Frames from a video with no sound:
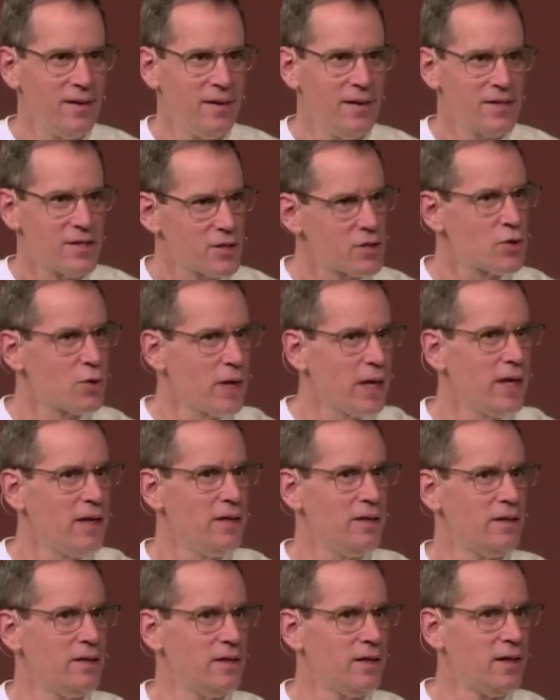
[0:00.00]
He says,
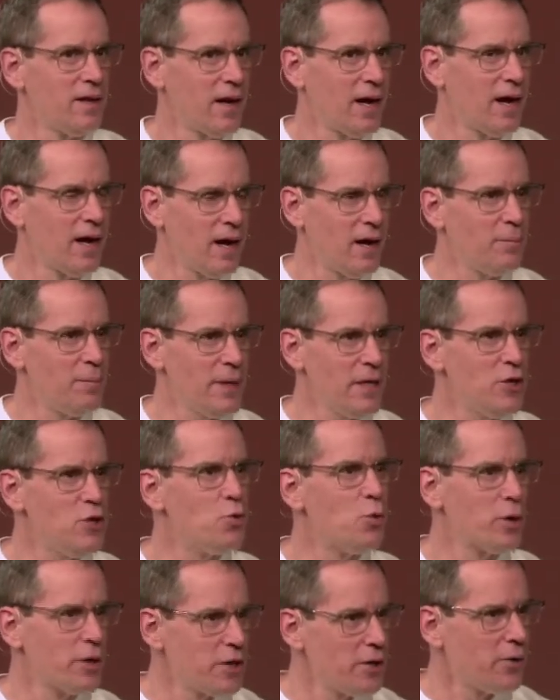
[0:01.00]
Okay, I'll meet you
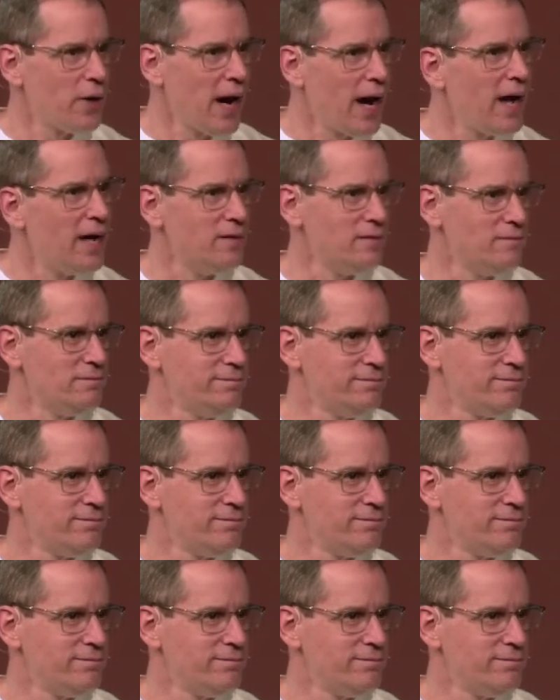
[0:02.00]
where you're at.